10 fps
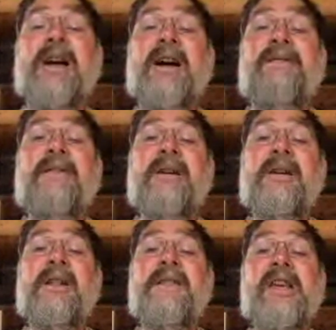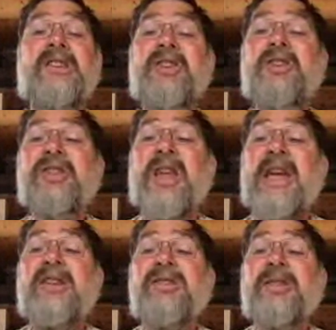of this use
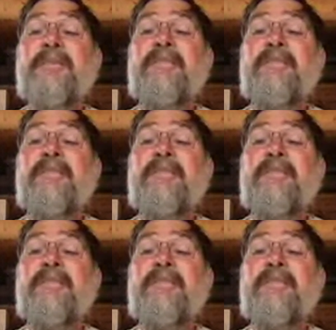case.